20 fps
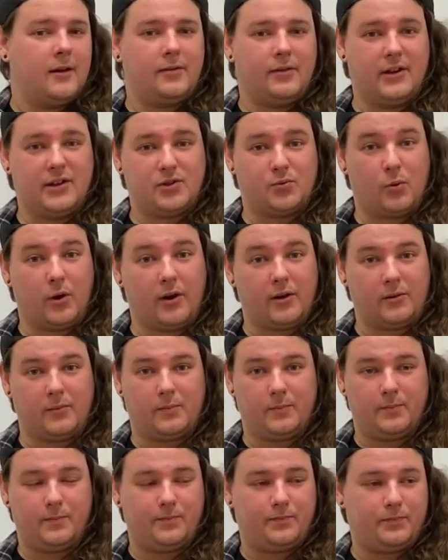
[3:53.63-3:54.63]
This one,
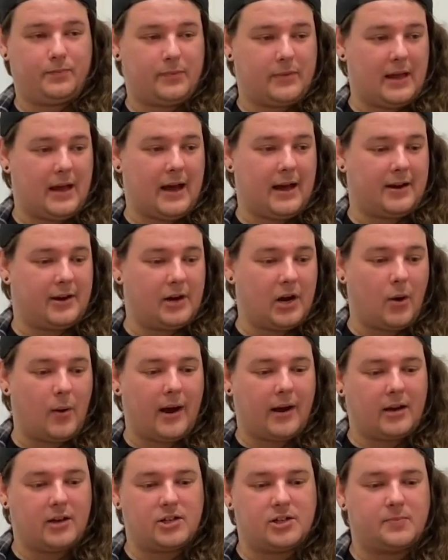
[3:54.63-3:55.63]
I don't know, I
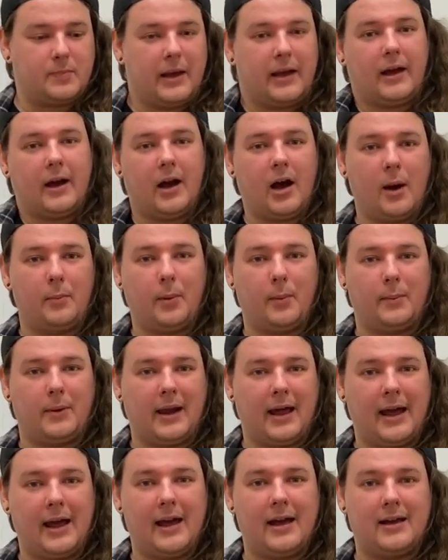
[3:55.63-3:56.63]
can just pick it up and
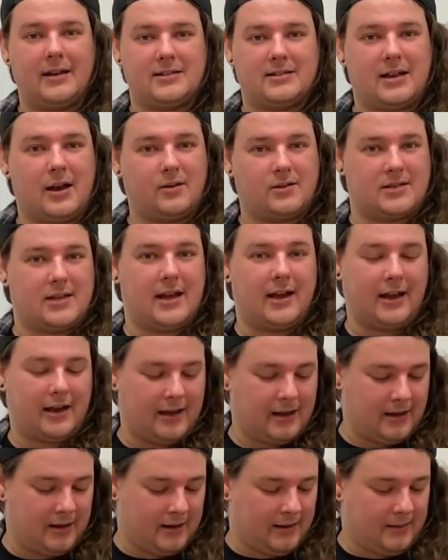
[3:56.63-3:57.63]
play it. It sounds like
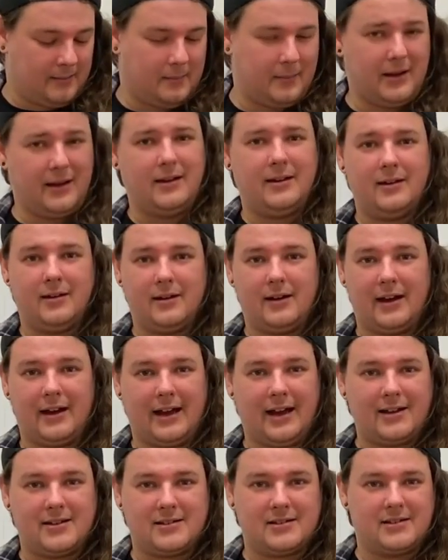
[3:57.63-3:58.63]
me, I
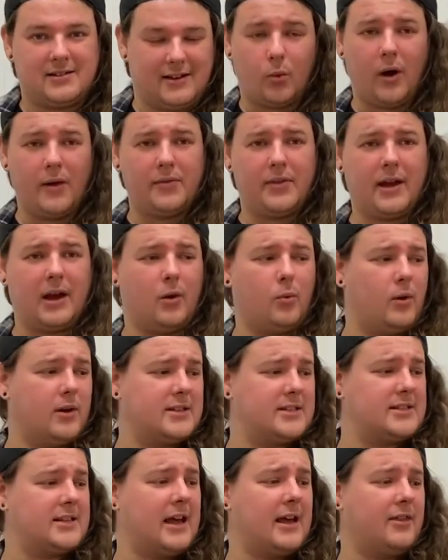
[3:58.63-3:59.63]
guess. One thing I would
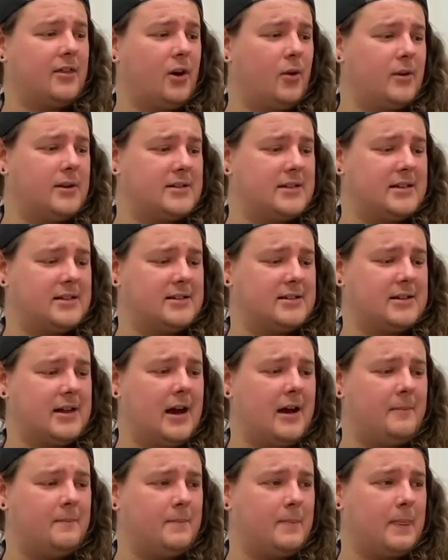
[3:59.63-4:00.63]
say though is it
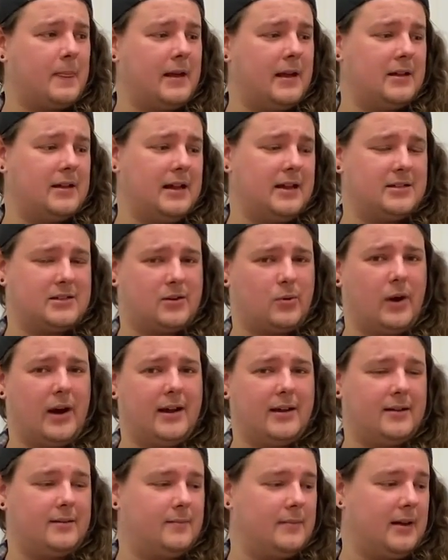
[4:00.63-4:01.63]

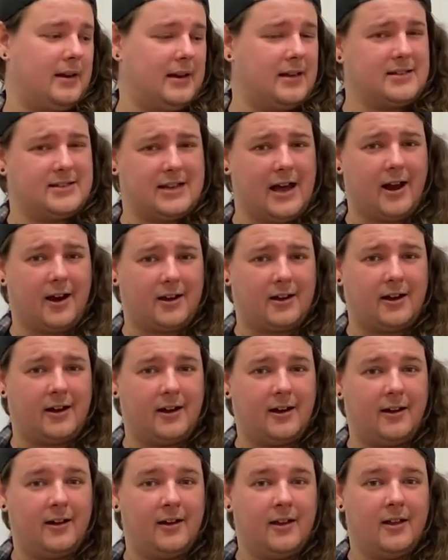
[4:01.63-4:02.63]
is delicate.